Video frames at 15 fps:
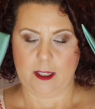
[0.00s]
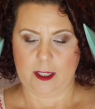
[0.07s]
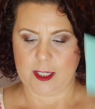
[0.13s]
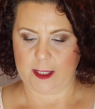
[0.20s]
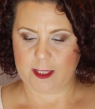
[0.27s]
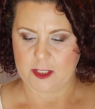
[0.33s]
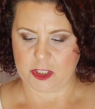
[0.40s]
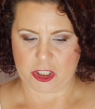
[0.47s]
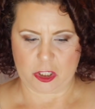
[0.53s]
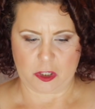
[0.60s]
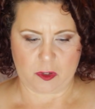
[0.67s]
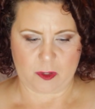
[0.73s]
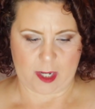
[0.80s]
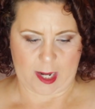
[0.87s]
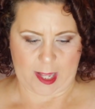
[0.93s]
get the
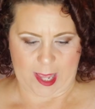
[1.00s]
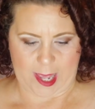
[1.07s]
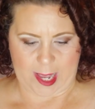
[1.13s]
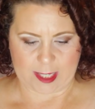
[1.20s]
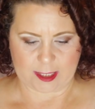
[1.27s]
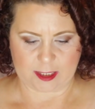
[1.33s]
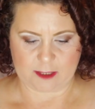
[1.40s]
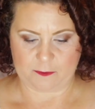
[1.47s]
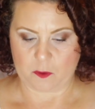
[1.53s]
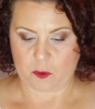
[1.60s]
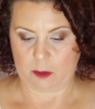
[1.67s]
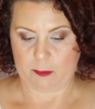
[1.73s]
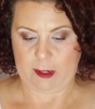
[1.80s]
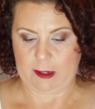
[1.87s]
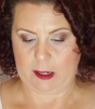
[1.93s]
two that I asked
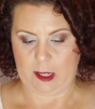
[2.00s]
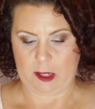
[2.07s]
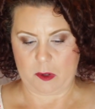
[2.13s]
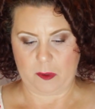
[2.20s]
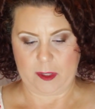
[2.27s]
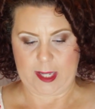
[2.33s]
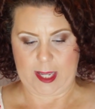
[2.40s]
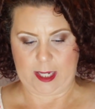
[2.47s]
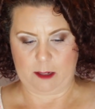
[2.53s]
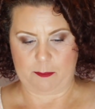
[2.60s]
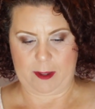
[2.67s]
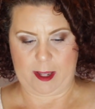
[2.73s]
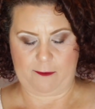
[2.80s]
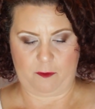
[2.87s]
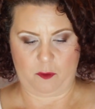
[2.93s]
for but I only had to
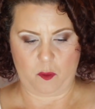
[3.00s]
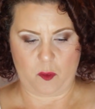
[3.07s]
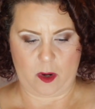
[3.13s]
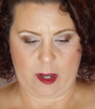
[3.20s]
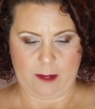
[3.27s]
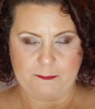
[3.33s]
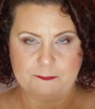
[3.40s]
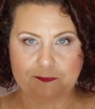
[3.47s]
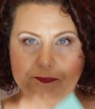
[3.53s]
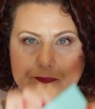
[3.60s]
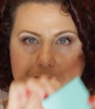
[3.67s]
pay for one